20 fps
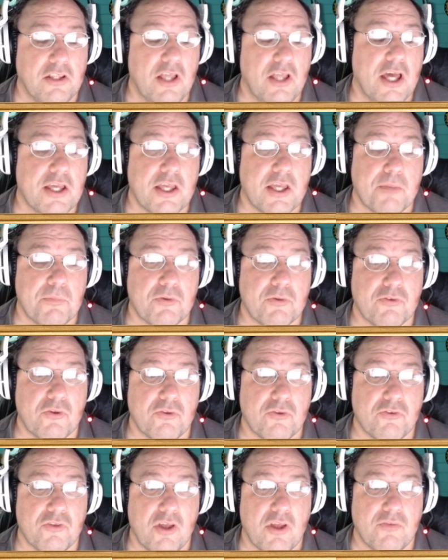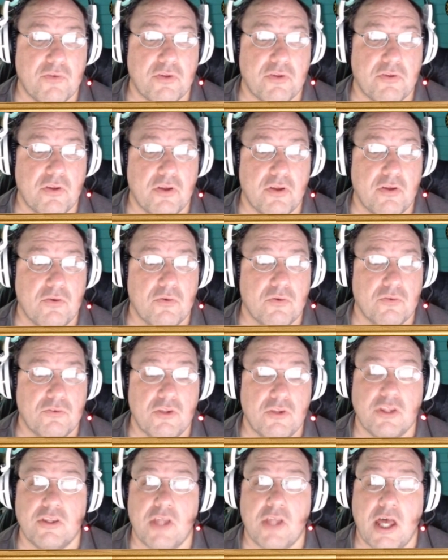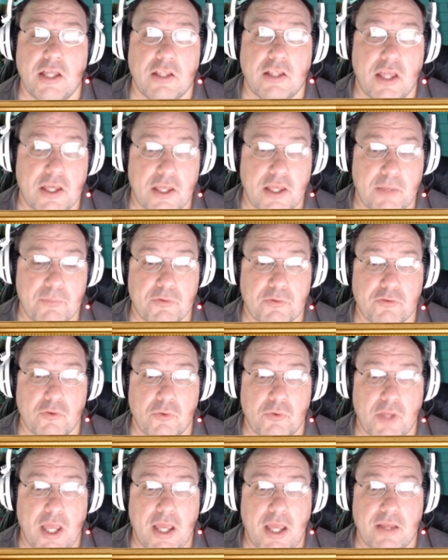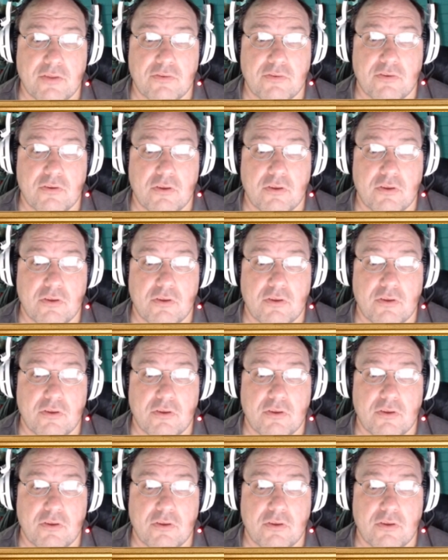like episode 7 did not like episode 8